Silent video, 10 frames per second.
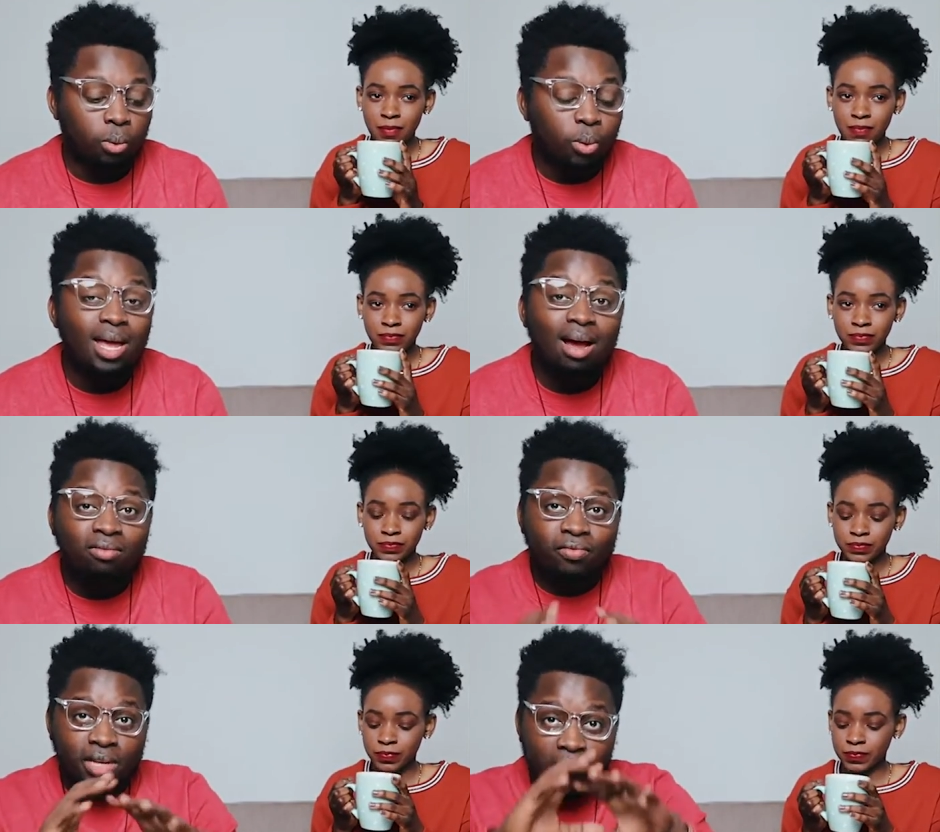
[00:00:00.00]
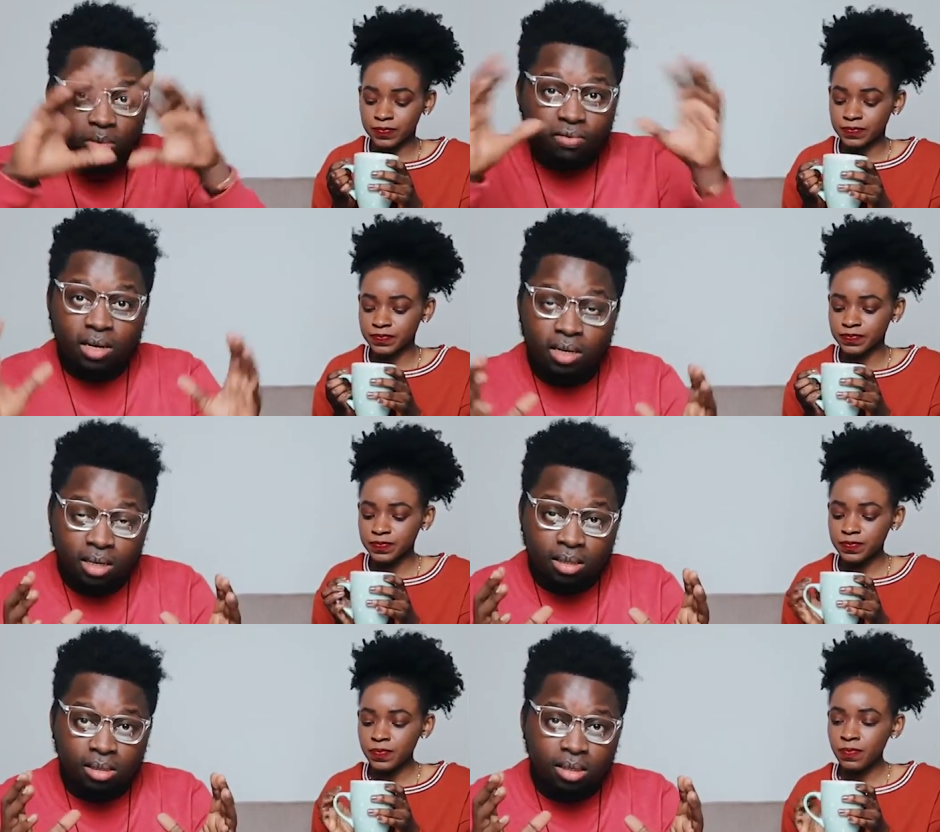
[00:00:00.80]
Speaker 1: We have ton of
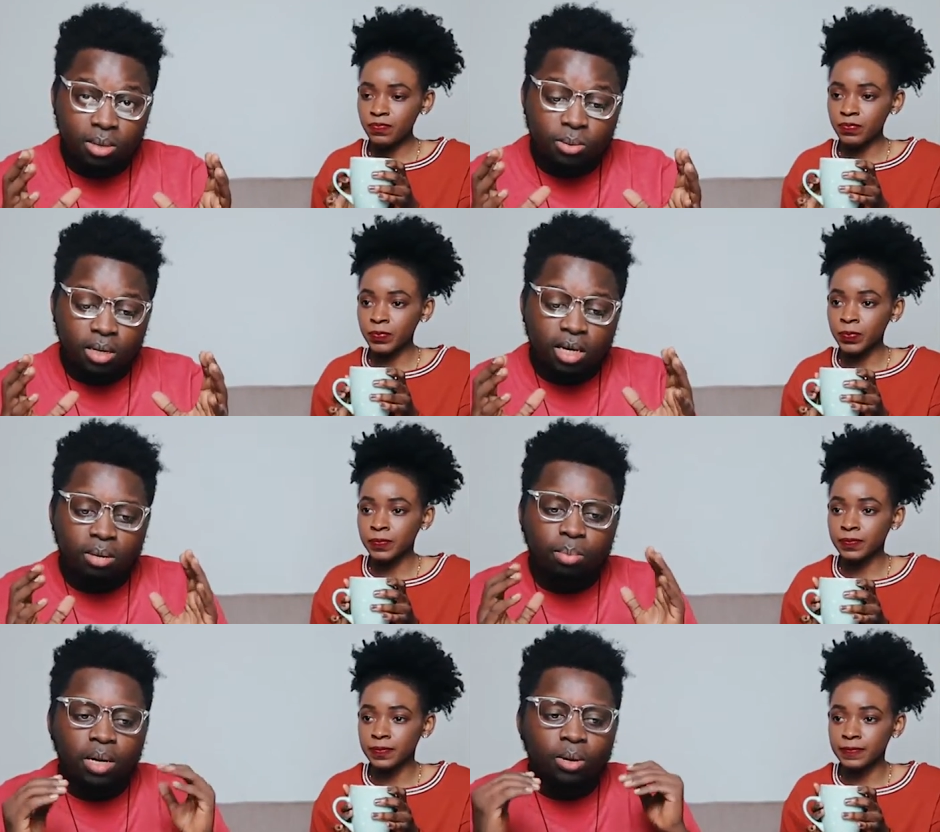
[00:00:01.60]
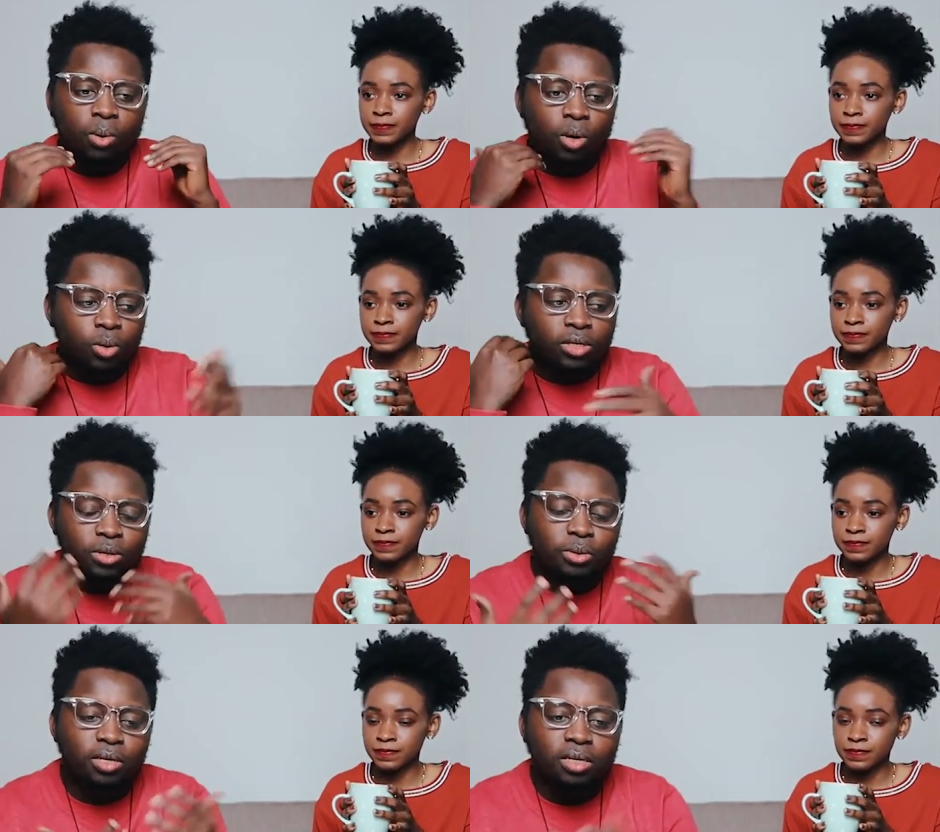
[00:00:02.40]
ideas in our head, but what we
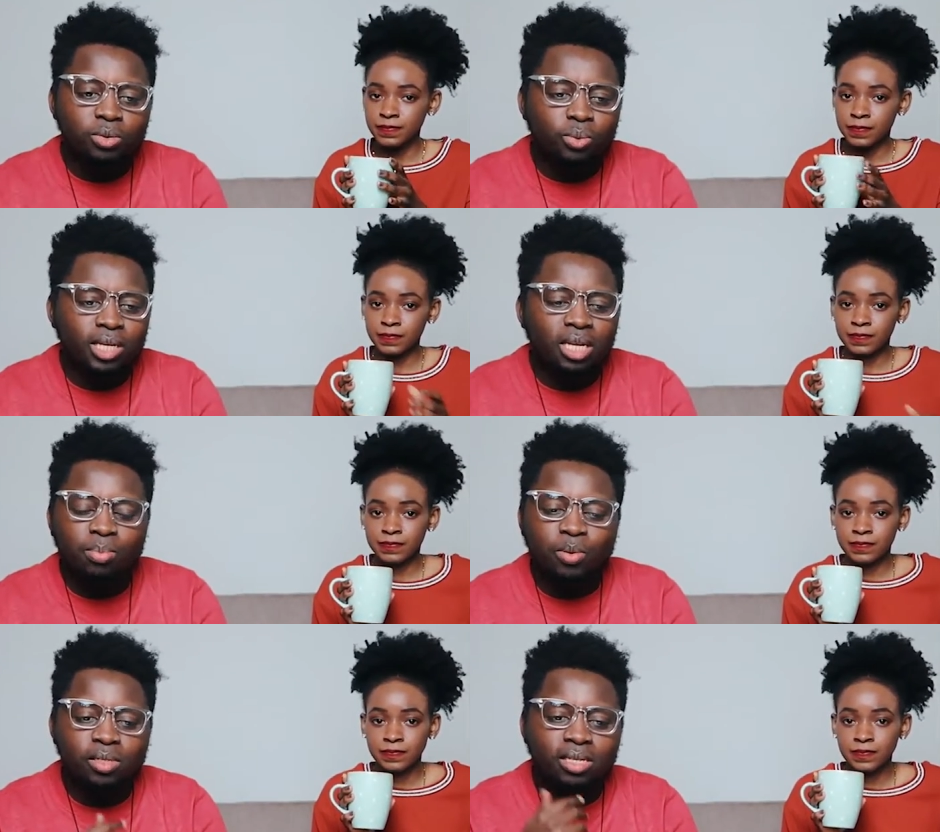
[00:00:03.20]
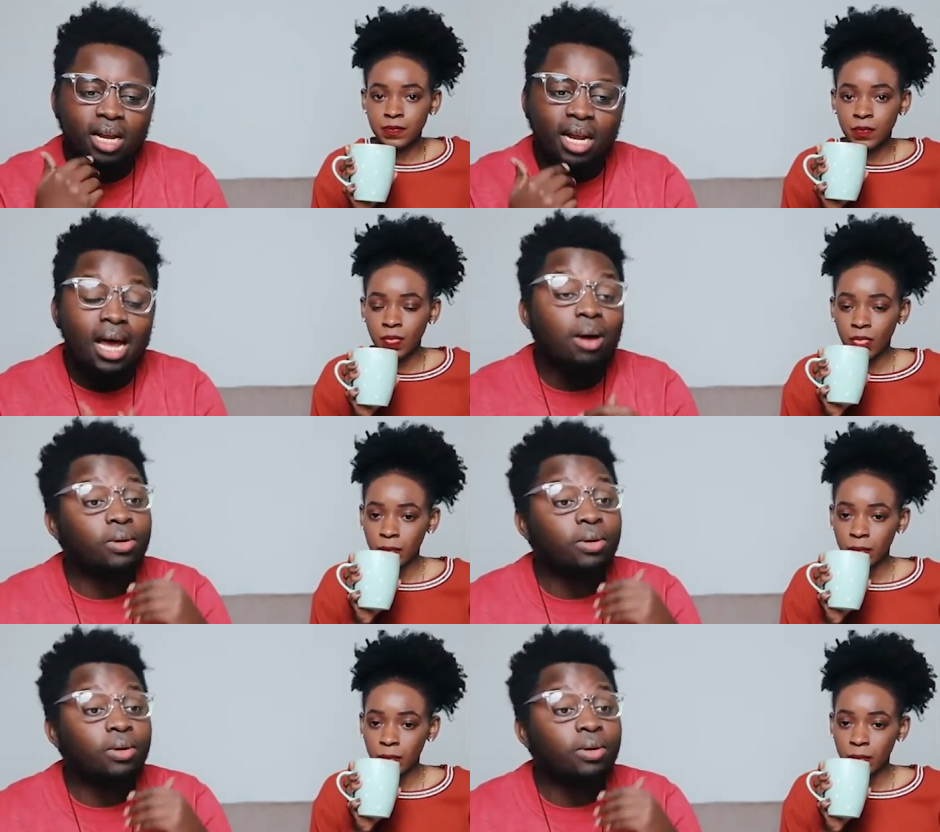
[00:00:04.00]
do is we keep on saying like,